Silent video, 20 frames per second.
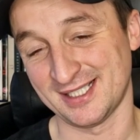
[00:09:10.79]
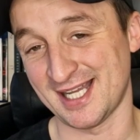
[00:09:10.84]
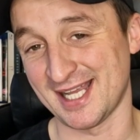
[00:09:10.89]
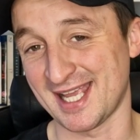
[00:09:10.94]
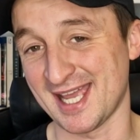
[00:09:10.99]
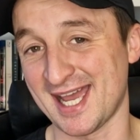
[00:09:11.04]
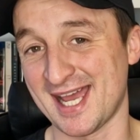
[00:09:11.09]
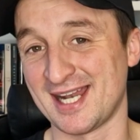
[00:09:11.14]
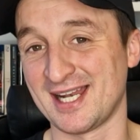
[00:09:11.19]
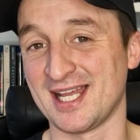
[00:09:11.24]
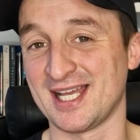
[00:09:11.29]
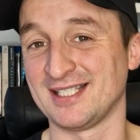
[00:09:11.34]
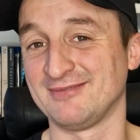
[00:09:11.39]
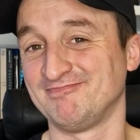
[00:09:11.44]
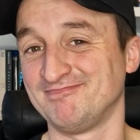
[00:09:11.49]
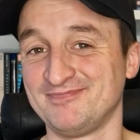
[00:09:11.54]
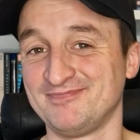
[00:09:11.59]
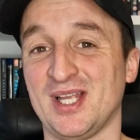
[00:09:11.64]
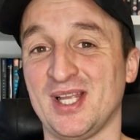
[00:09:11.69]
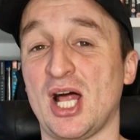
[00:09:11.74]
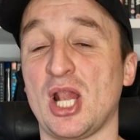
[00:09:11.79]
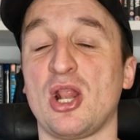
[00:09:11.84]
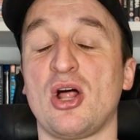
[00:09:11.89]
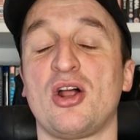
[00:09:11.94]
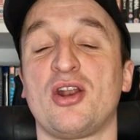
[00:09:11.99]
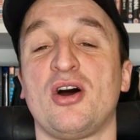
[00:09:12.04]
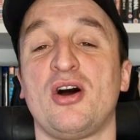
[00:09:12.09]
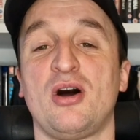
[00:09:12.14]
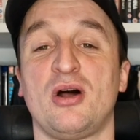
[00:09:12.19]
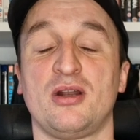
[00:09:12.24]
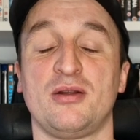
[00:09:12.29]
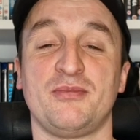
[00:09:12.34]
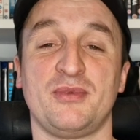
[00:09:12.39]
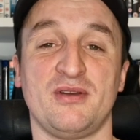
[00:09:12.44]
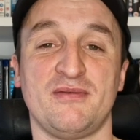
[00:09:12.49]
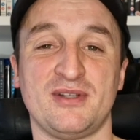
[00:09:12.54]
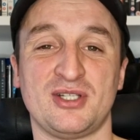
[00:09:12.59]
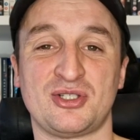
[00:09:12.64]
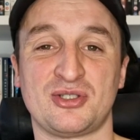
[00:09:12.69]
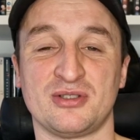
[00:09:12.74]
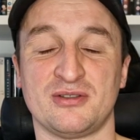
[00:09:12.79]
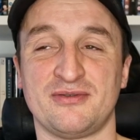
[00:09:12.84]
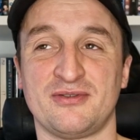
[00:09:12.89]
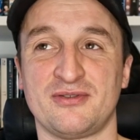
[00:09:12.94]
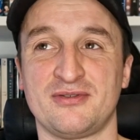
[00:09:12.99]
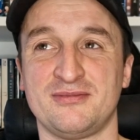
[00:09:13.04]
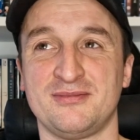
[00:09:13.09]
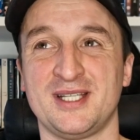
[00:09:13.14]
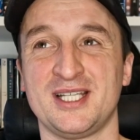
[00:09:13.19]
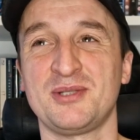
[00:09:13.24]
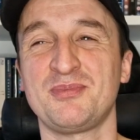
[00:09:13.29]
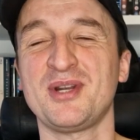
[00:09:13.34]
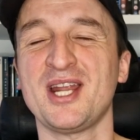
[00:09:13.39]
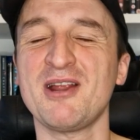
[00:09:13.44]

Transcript: Again, a lot of horror movies suffer from this,